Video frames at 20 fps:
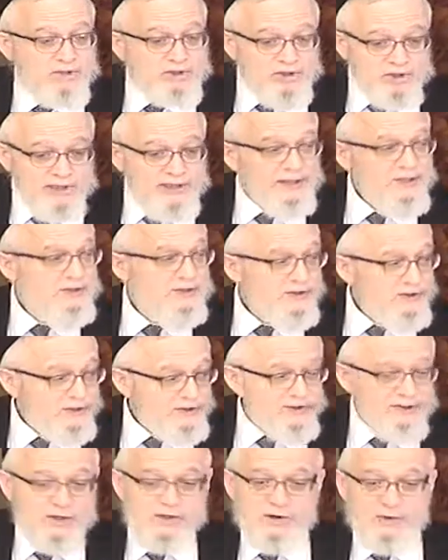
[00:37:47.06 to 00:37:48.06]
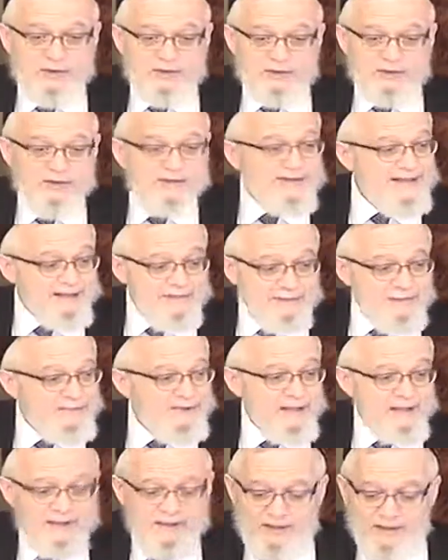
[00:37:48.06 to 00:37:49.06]
Sheik is, is a Kohen. doesn't have to
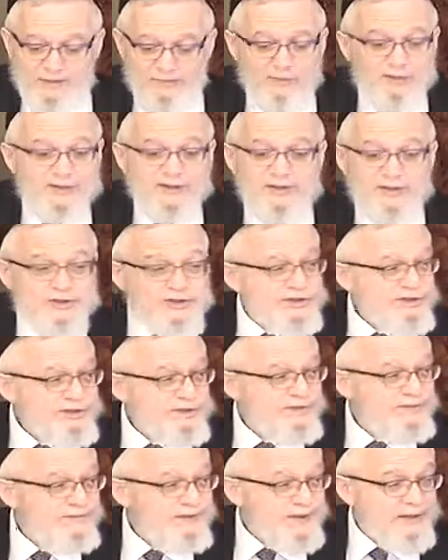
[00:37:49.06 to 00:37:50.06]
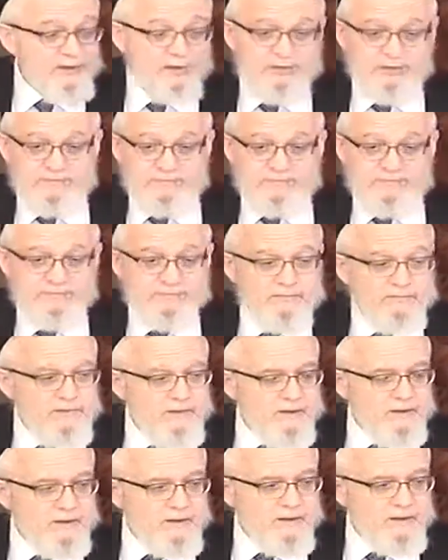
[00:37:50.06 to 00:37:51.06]
mean a religious figure.
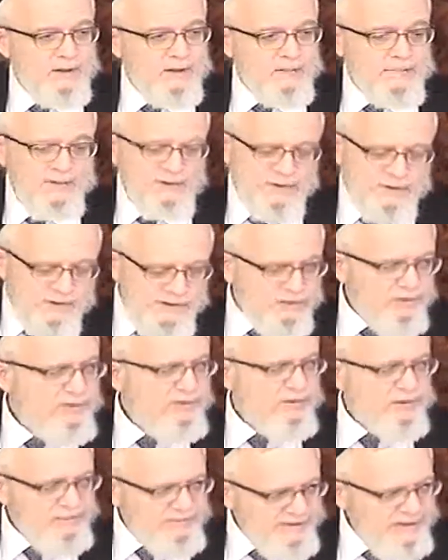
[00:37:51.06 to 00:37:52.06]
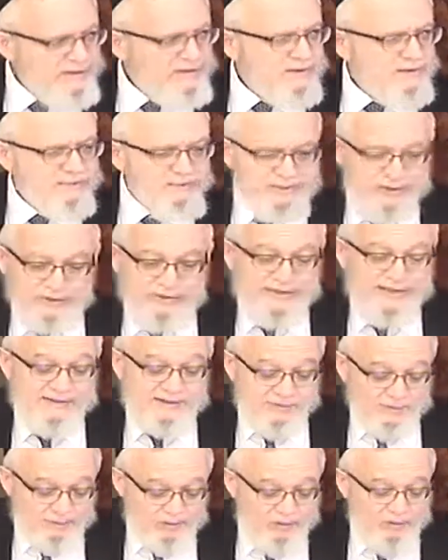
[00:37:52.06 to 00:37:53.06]
But if you learn it means, because as
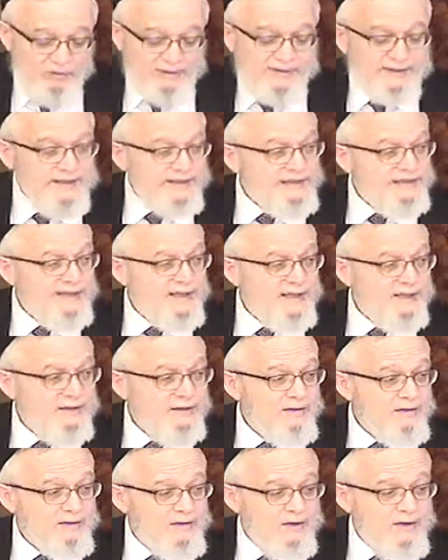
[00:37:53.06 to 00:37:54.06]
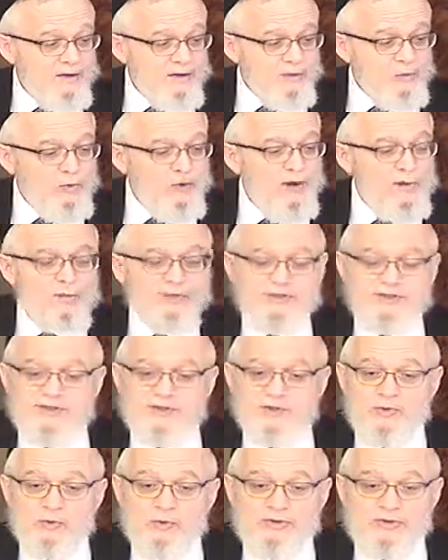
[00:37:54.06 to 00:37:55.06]
according to Chazal, why was his
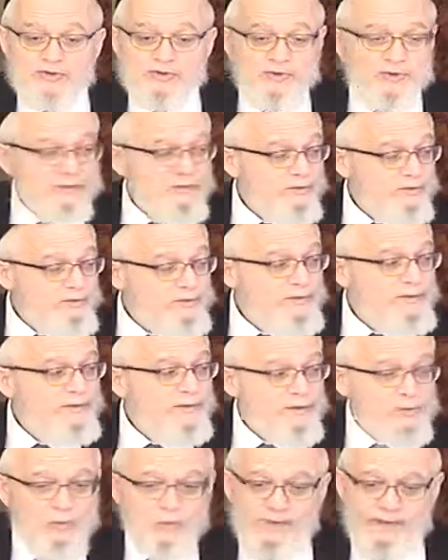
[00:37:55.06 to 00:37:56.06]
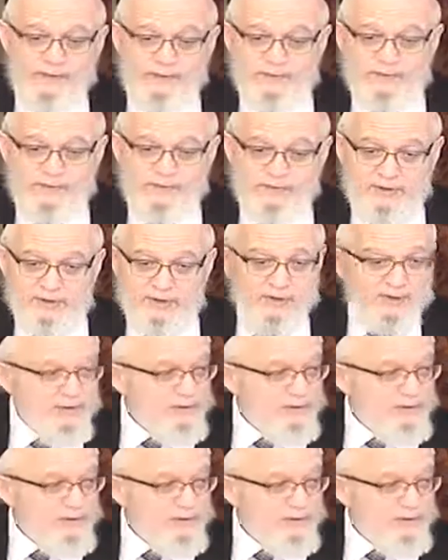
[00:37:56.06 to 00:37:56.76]
daughters driven away from the,